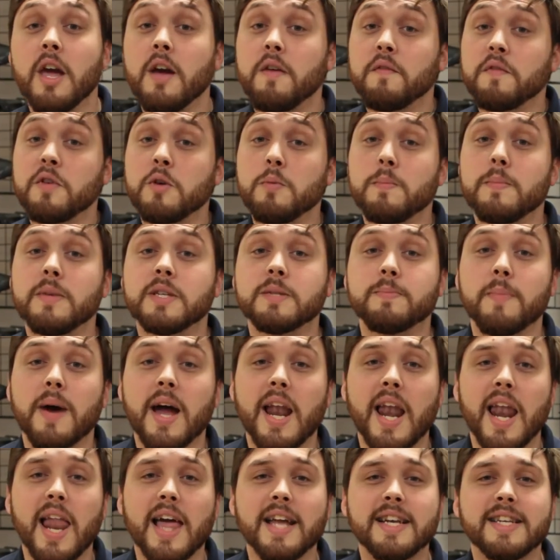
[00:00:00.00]
If you missed my
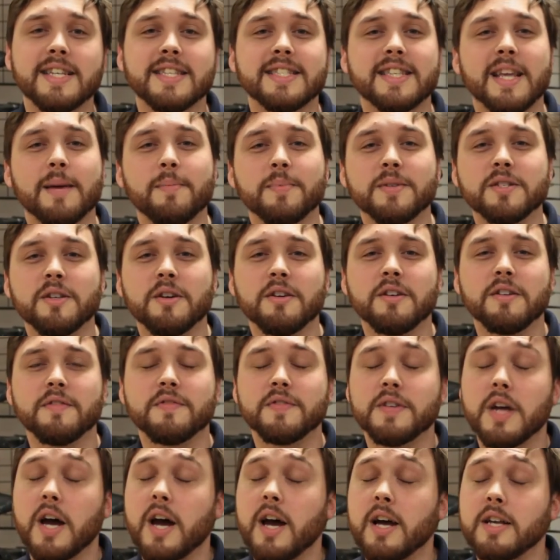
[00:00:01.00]
latest episode
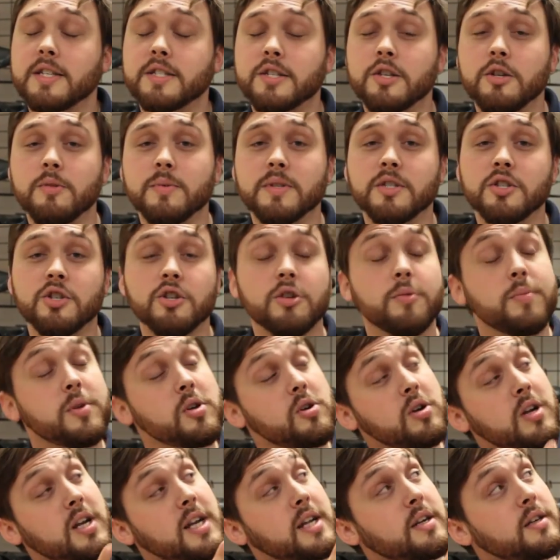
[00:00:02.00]
of Scuba Tube, you
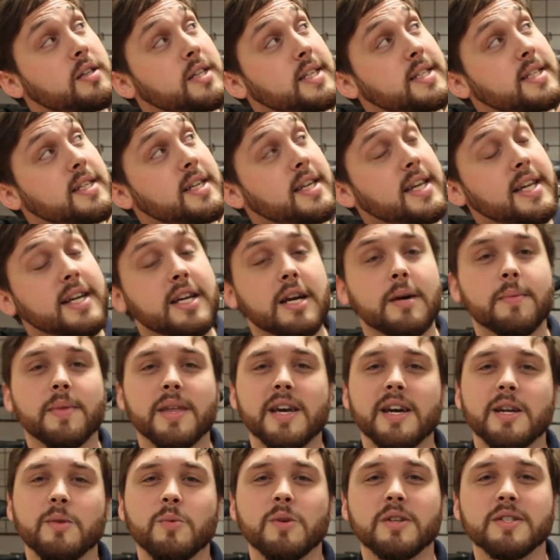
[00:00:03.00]
can click on this link up
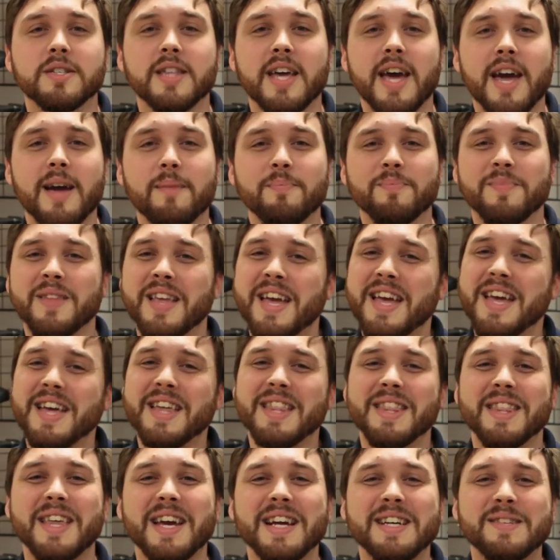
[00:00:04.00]
there to watch that.
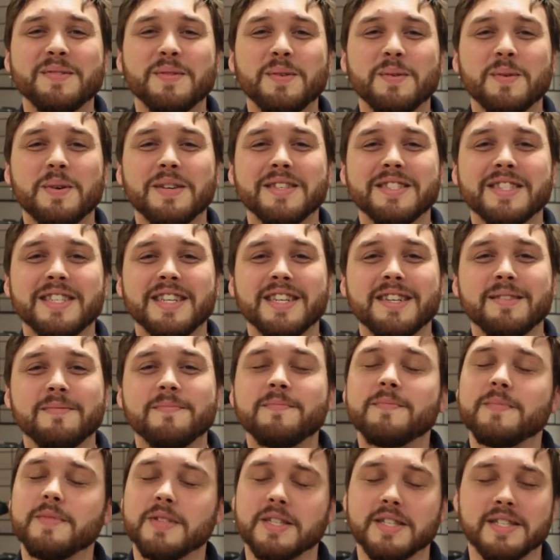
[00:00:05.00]
Thanks for watching
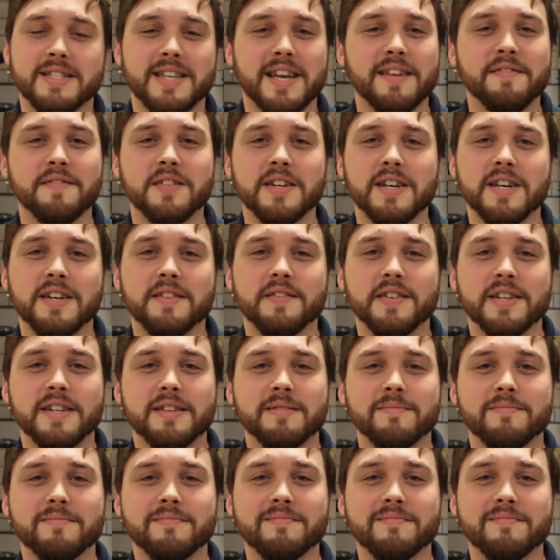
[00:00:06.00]
and safe diving.